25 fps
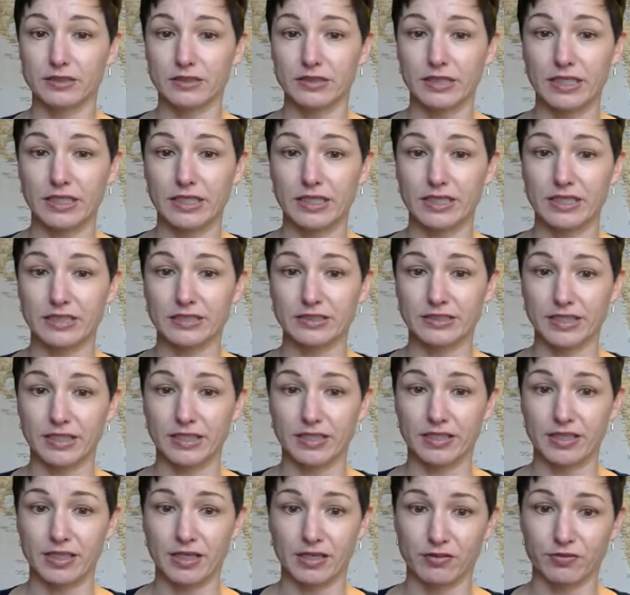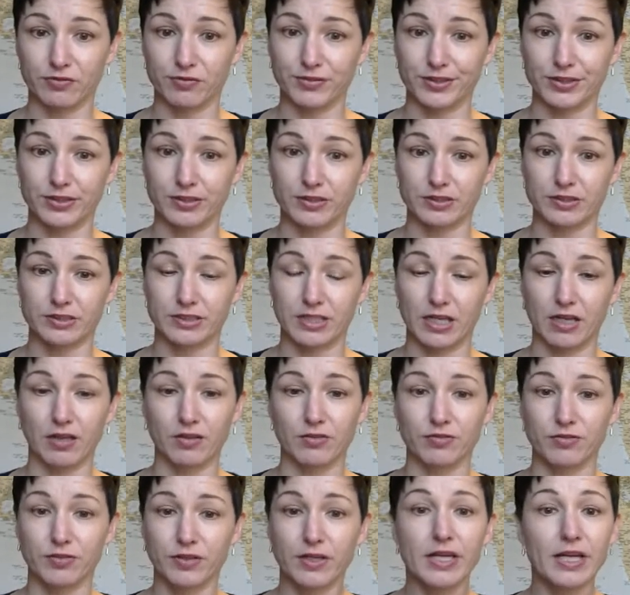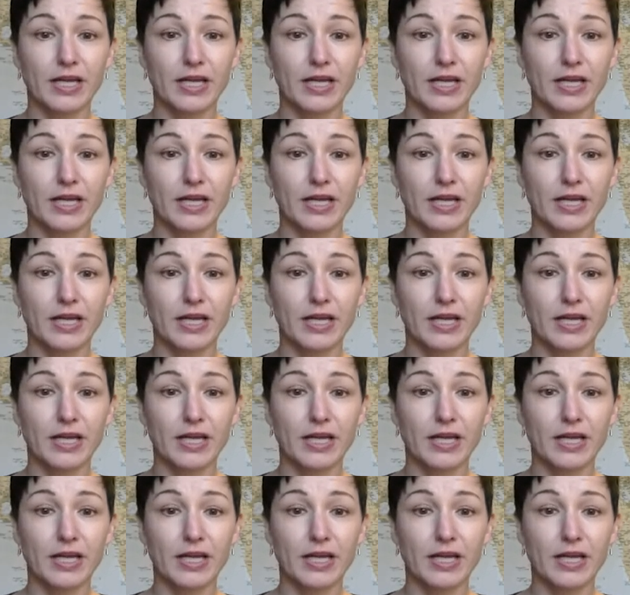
in this area for yourself.